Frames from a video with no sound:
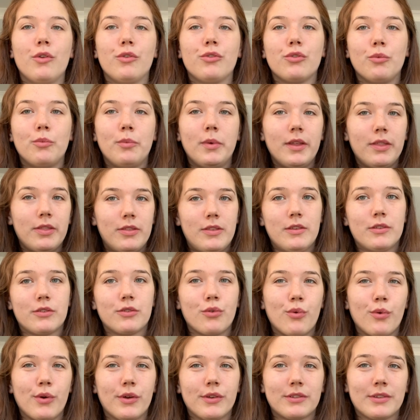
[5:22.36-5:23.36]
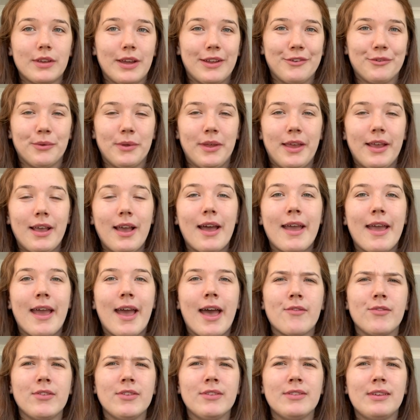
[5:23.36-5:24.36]
So with this course scheduling, I
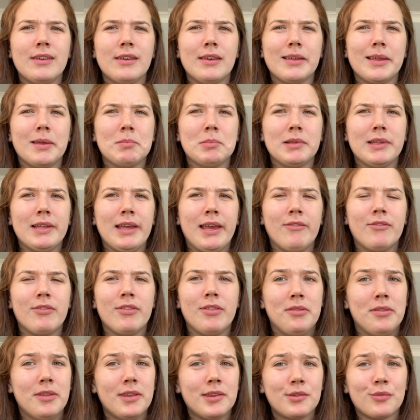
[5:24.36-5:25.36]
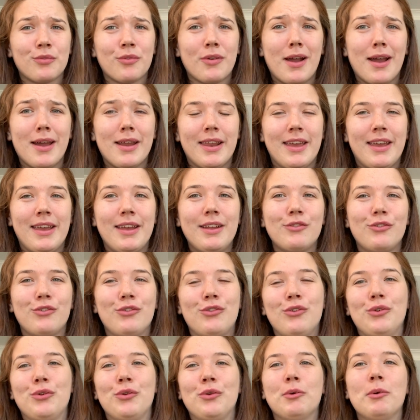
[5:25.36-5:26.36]
have until, I believe, this Friday
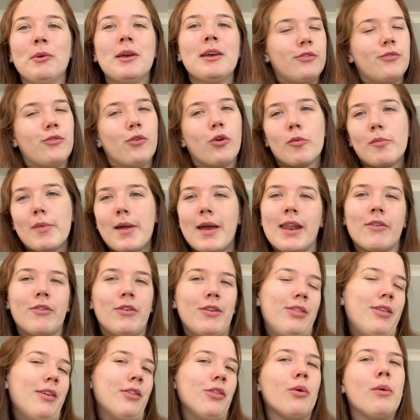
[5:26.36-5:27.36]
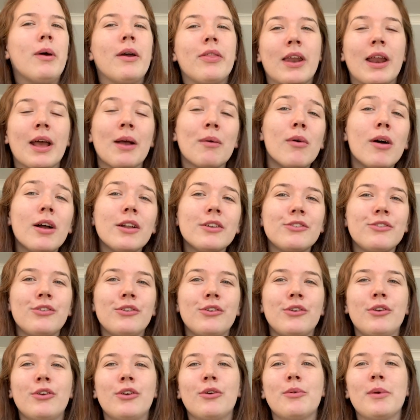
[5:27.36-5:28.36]
to format everything the way that I want
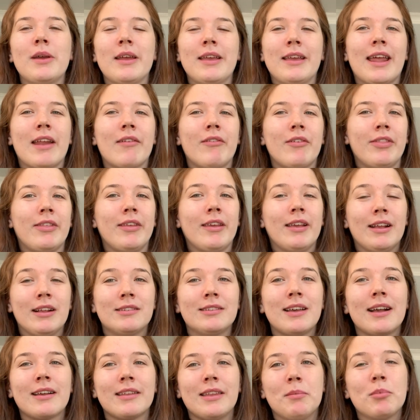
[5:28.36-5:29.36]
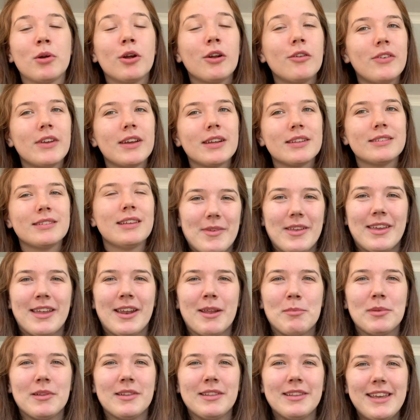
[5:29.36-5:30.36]
to and get everything exactly perfect. And I
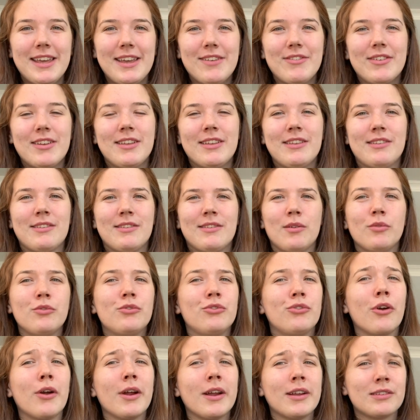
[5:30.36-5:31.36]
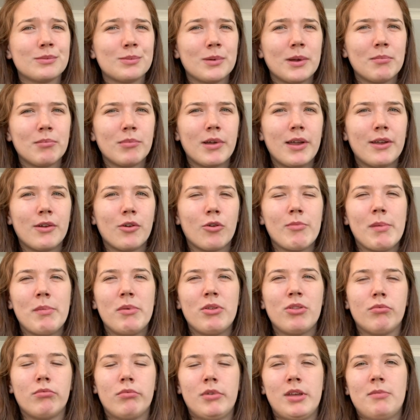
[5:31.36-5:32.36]
believe it is during spring break or maybe
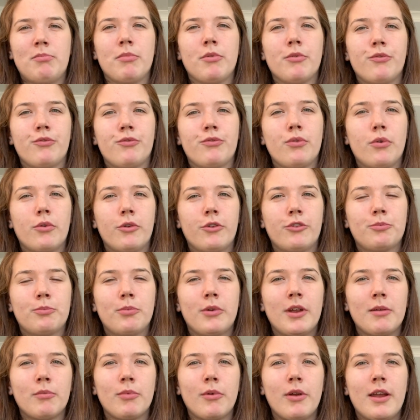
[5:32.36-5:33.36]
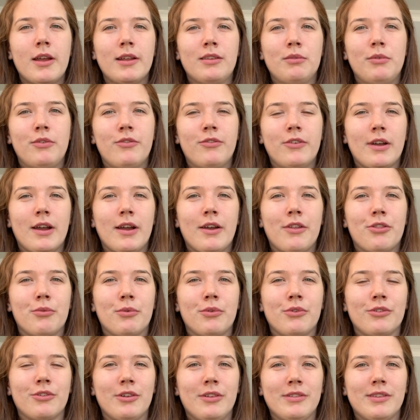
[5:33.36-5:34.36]
the week before spring break do we figure out the
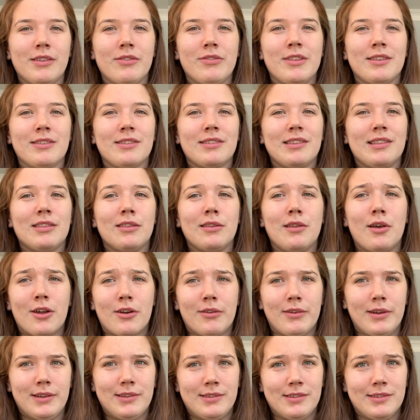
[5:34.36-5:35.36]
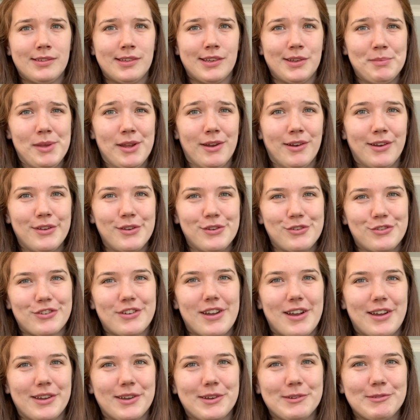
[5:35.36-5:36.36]
results of this lottery system here at
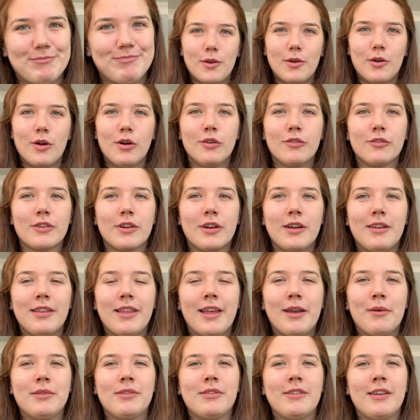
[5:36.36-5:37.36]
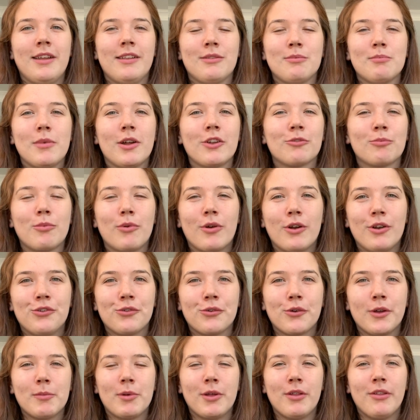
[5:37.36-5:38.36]
UChicago. Overall, I would say it's much more
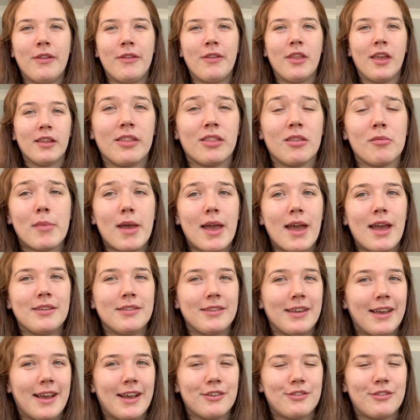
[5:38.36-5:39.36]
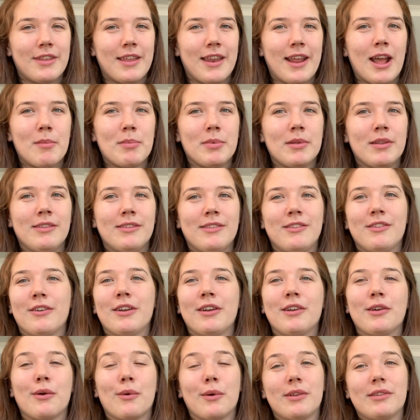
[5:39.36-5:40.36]
enjoyable than like the mad dash that happens
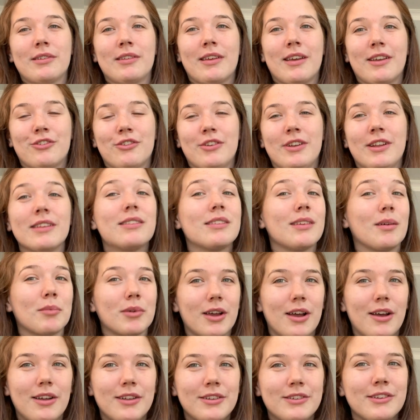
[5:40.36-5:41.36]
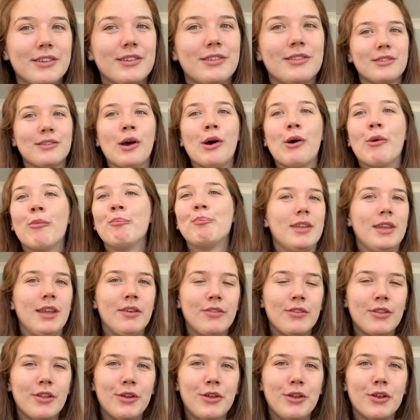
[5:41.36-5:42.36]
during course selection at some colleges. So
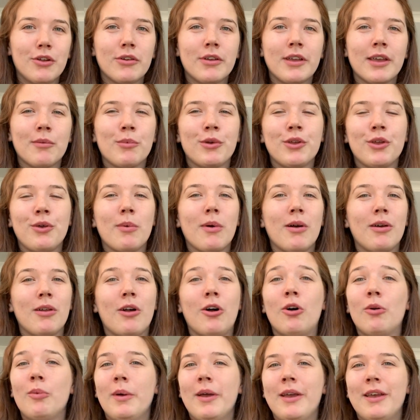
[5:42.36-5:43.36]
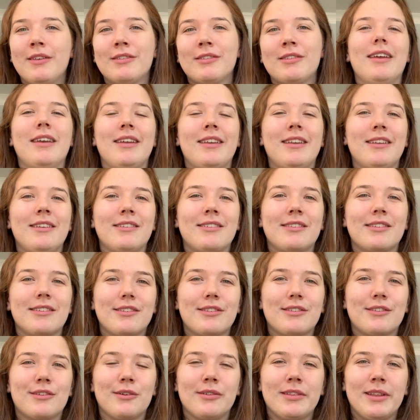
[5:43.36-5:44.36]
even though you don't get what you want always, it is
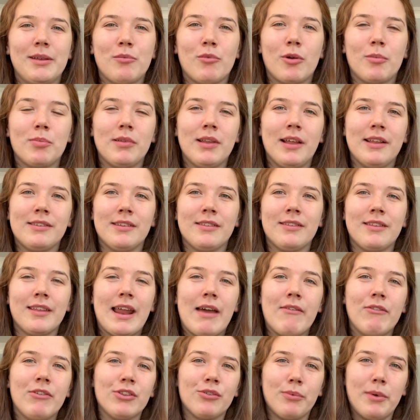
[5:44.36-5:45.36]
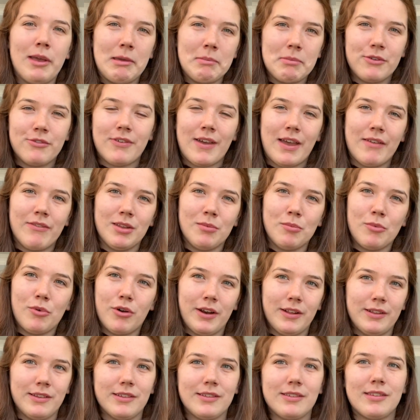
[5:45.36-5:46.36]
certainly more pleasant than having to wake up at 5 in the
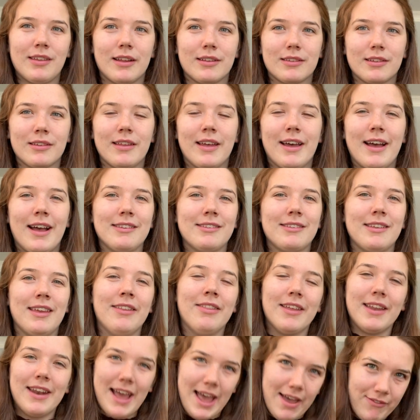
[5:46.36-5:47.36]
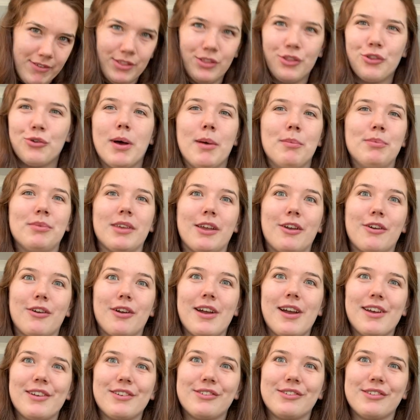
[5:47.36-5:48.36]
morning to select a class and then having the website
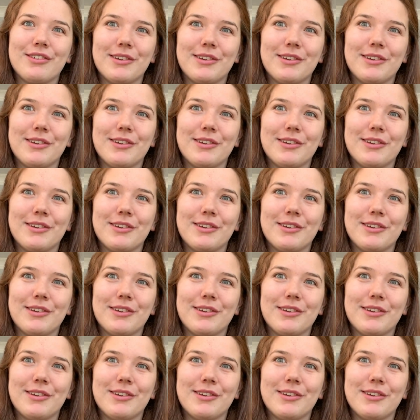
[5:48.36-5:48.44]
crash.